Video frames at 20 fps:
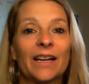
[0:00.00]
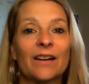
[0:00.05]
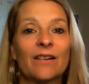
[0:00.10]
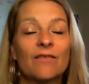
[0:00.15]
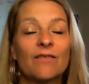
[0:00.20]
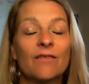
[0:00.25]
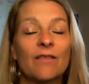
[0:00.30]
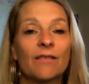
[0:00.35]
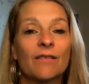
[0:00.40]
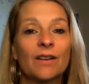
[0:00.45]

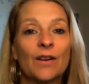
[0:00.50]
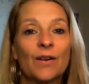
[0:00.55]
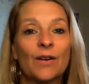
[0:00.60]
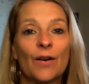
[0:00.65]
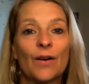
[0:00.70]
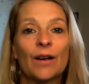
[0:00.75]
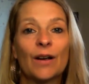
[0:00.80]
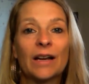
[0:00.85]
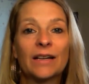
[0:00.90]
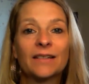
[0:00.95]
you
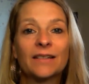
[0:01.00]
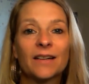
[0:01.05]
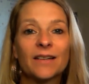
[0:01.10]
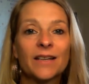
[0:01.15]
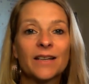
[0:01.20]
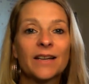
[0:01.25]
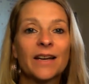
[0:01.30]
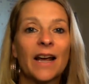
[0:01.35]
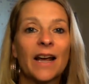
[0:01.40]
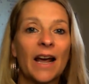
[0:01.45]
know, it
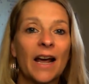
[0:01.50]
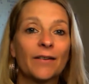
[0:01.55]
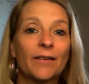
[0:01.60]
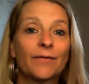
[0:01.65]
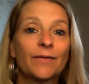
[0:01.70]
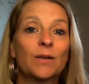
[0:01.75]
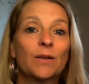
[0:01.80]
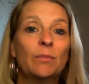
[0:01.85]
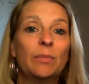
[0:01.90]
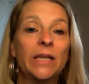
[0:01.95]
doesn't
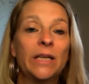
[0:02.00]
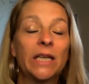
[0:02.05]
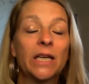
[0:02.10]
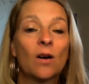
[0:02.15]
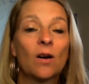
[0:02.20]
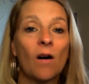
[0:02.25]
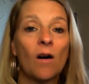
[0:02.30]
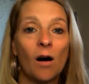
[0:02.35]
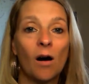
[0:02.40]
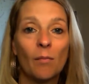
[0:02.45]
have to be
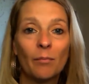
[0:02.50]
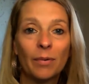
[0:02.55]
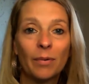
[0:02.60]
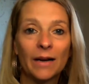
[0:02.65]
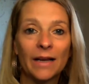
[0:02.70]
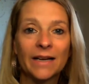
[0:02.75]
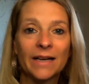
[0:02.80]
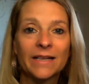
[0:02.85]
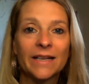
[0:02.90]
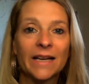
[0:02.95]

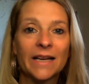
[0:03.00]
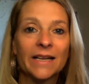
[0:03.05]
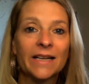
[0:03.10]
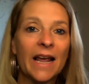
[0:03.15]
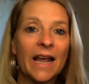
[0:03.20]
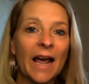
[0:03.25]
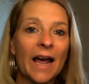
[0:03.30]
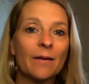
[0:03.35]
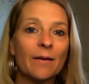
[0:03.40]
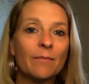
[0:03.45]
complex. It
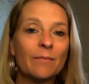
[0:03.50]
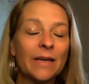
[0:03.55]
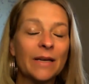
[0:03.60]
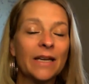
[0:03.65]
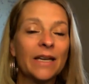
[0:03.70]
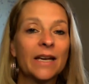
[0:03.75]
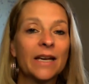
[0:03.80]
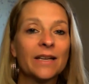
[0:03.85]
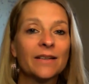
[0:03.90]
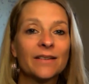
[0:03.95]
can
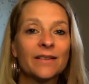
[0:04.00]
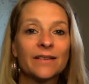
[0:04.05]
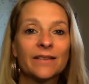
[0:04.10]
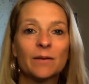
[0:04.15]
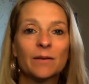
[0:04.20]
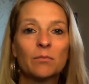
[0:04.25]
be as